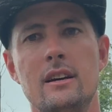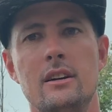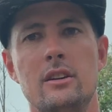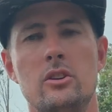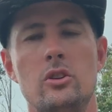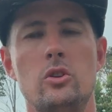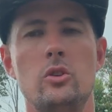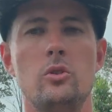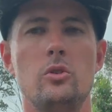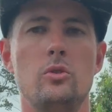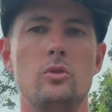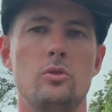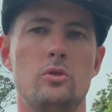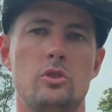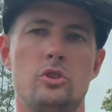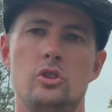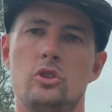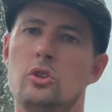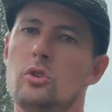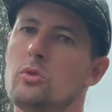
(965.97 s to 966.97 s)
to
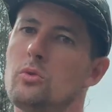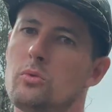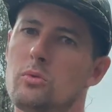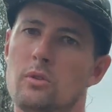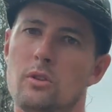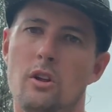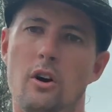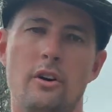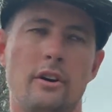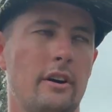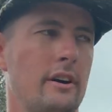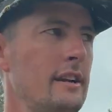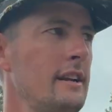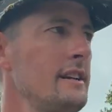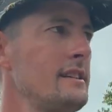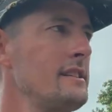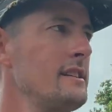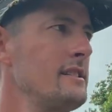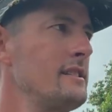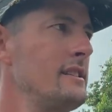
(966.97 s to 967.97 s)
shoot longer
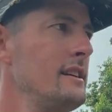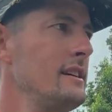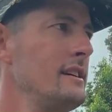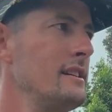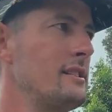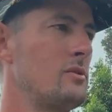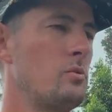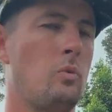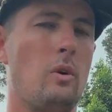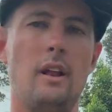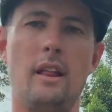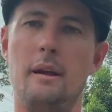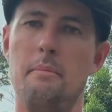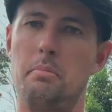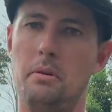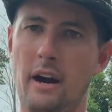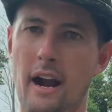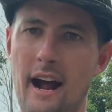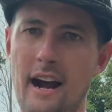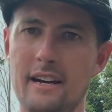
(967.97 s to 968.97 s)
distances while I
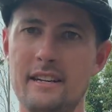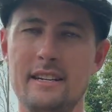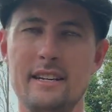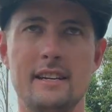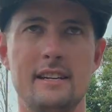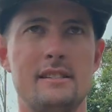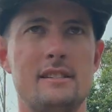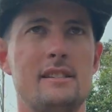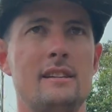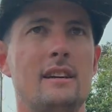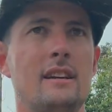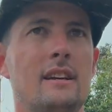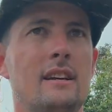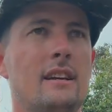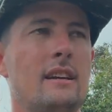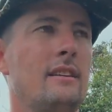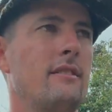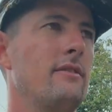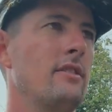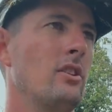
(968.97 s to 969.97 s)
practice,
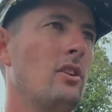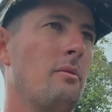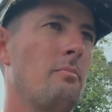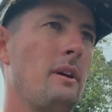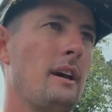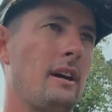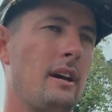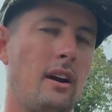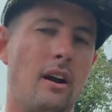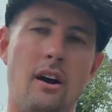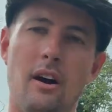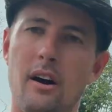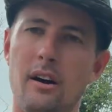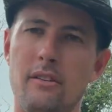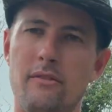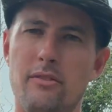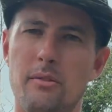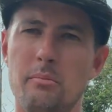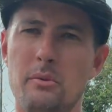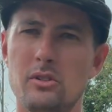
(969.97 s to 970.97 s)
even though I'm not going to hunt
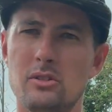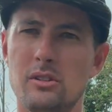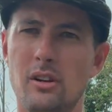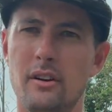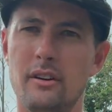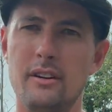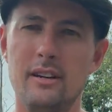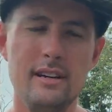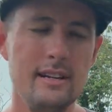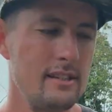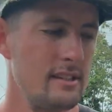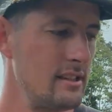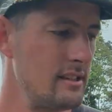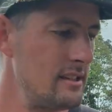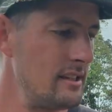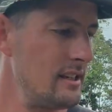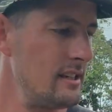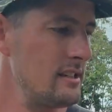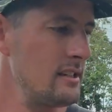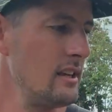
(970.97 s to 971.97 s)
from those longer
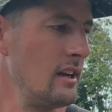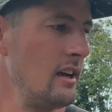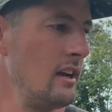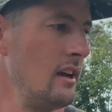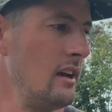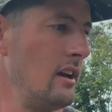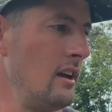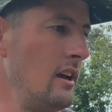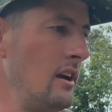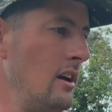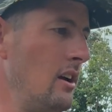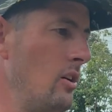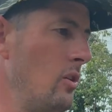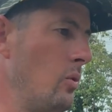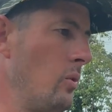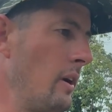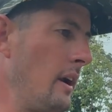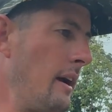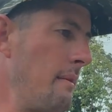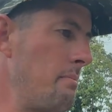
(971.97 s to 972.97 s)
distances.
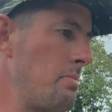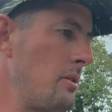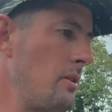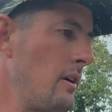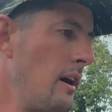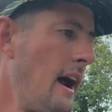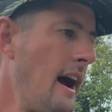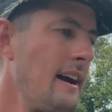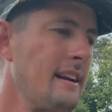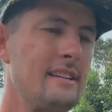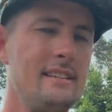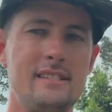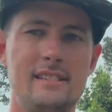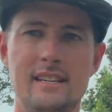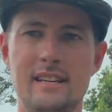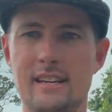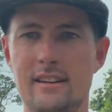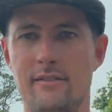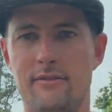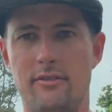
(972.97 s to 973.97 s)
When I'm
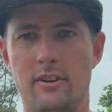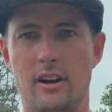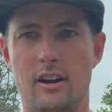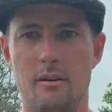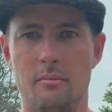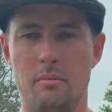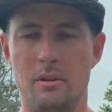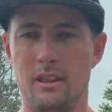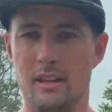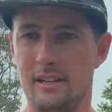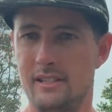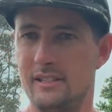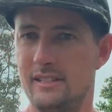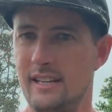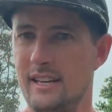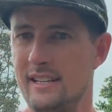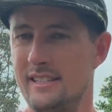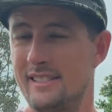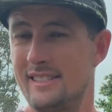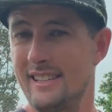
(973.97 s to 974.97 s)
practicing from, let's
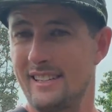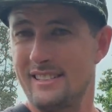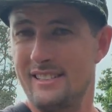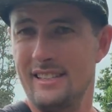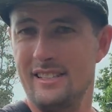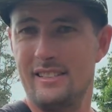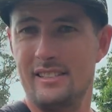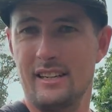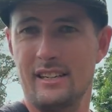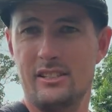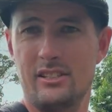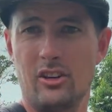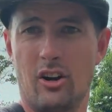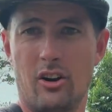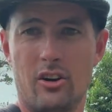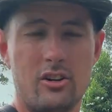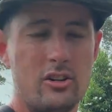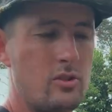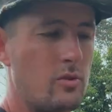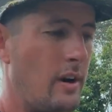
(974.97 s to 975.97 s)
say, 66
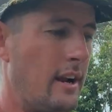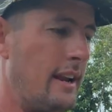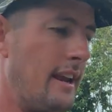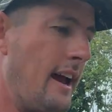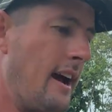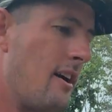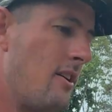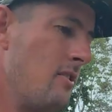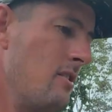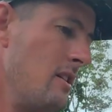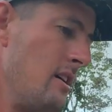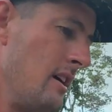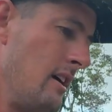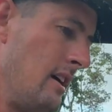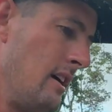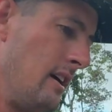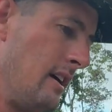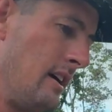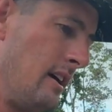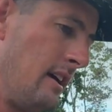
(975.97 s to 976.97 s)
yards right now,
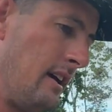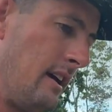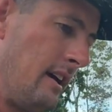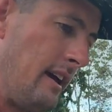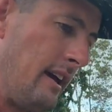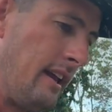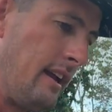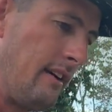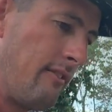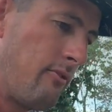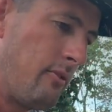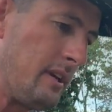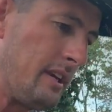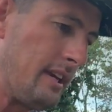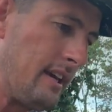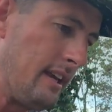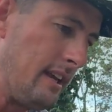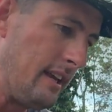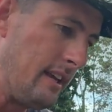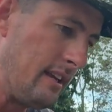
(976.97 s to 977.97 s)
and if we
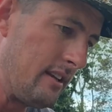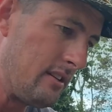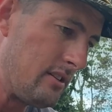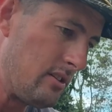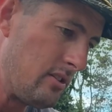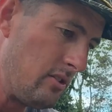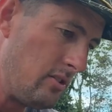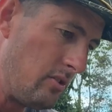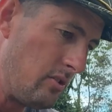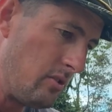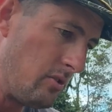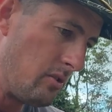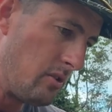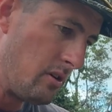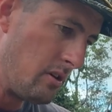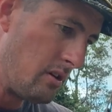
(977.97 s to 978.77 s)
get into